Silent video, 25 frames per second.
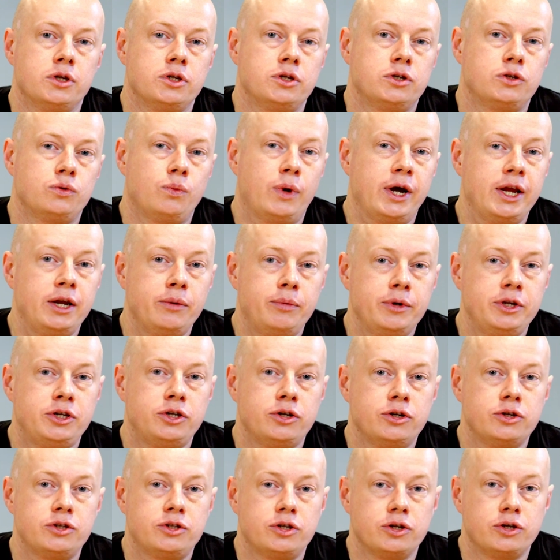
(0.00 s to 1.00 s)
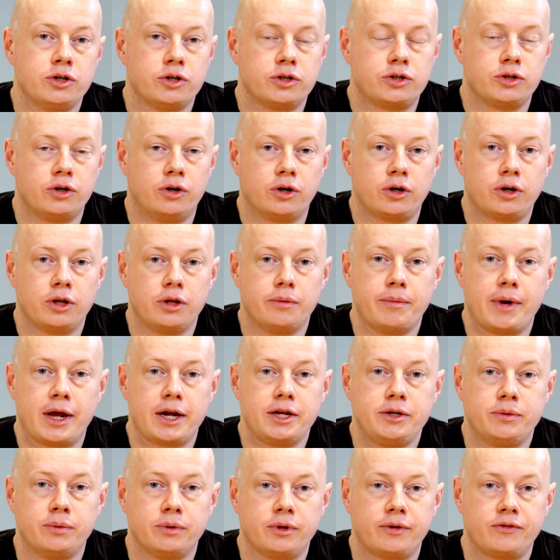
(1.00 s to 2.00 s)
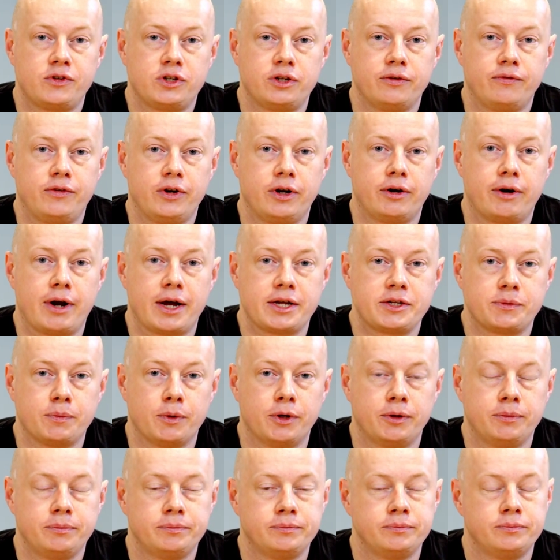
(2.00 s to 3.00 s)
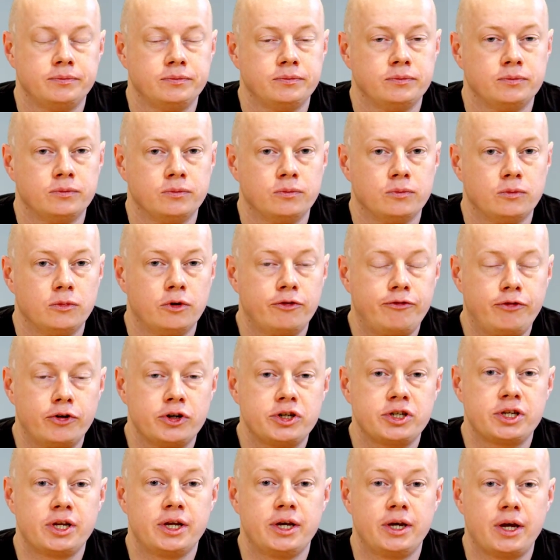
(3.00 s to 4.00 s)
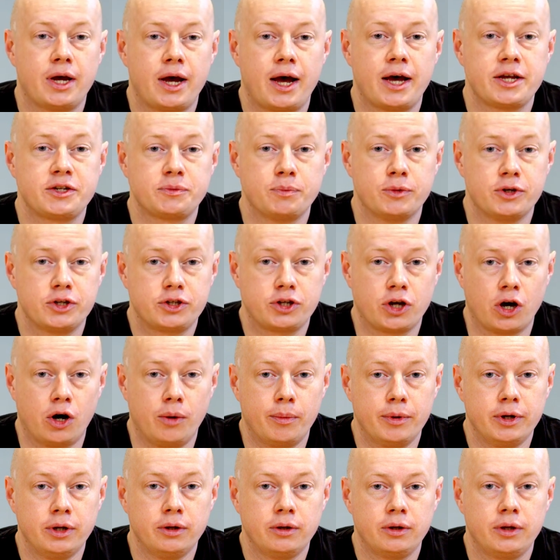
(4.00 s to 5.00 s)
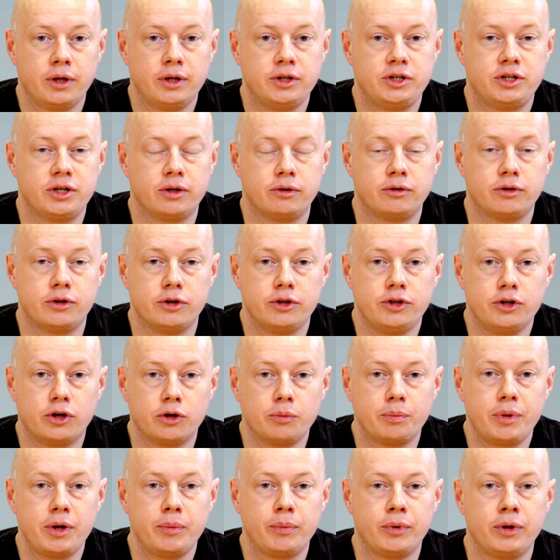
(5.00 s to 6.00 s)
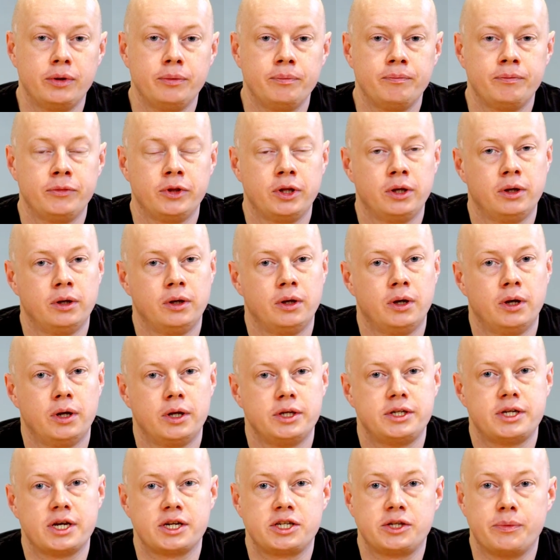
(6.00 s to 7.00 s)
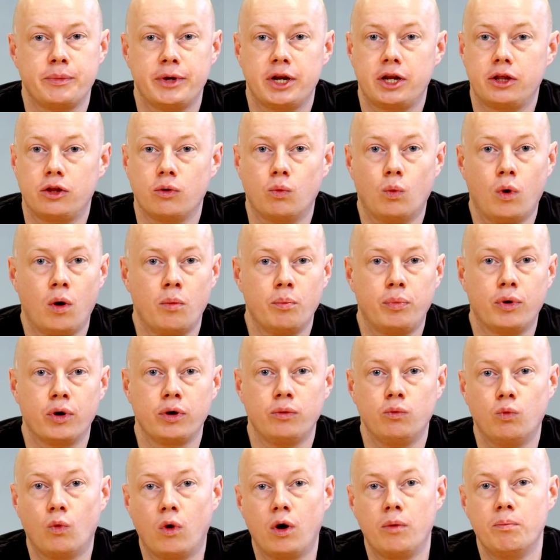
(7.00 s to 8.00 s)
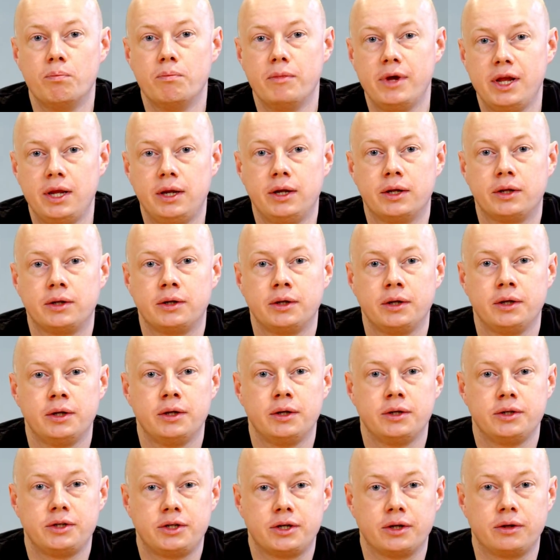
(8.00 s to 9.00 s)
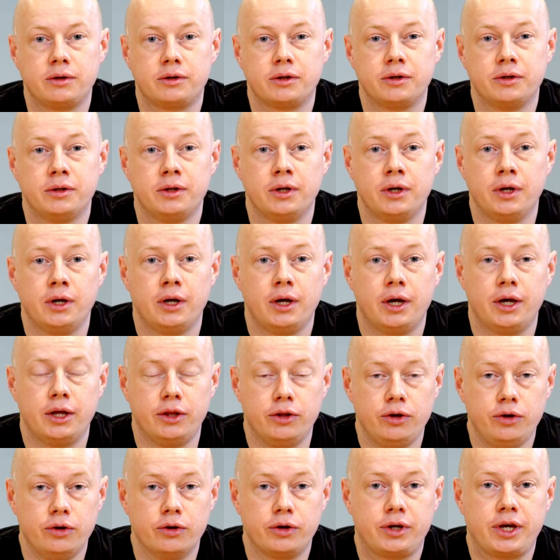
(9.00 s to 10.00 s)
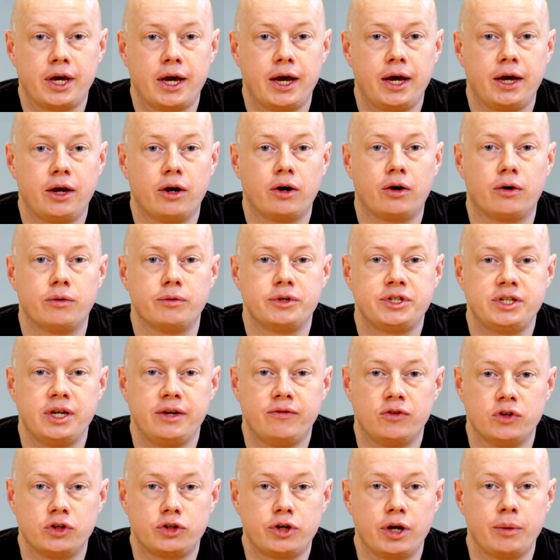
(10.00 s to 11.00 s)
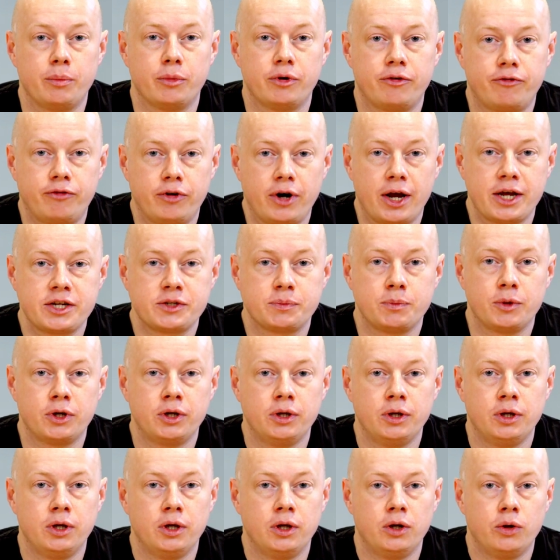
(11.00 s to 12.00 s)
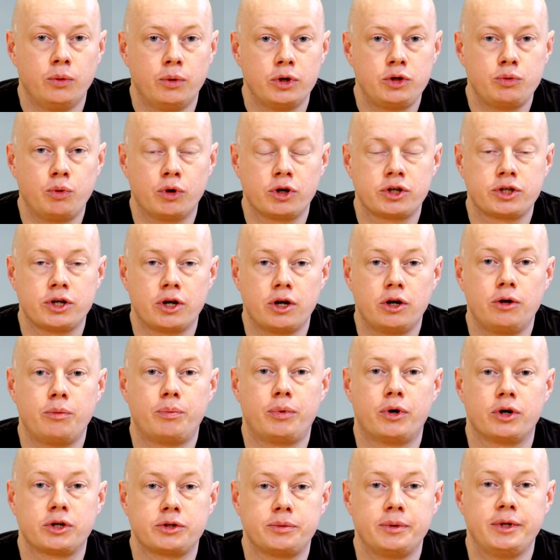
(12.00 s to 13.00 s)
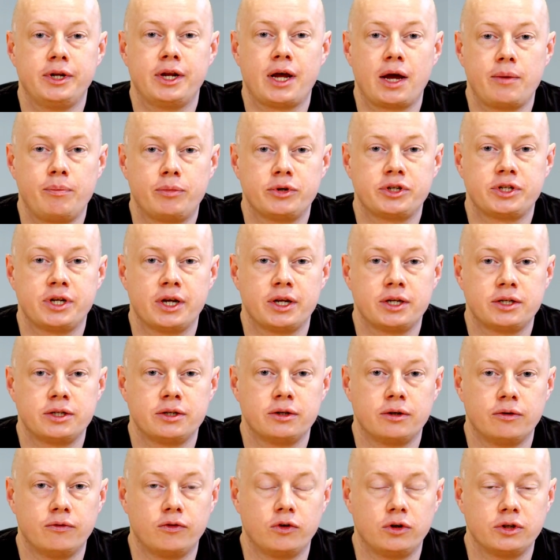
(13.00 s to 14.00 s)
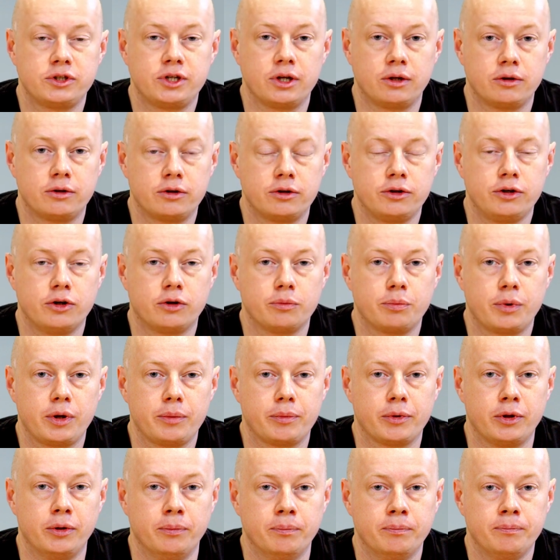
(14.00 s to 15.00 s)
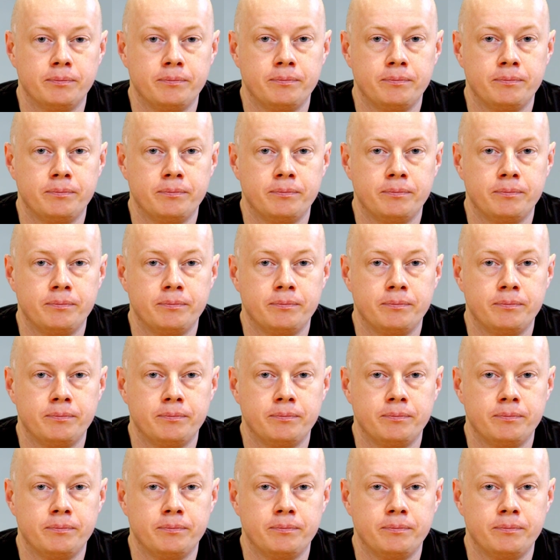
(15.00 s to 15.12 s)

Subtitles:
So why do we choose to do a talk on the management of severe asthma? Well, firstly, asthma is common in children and young people. It's estimated that 1.1 million children in the UK are receiving treatment for asthma, which works out at approximately 9% of all children and young people.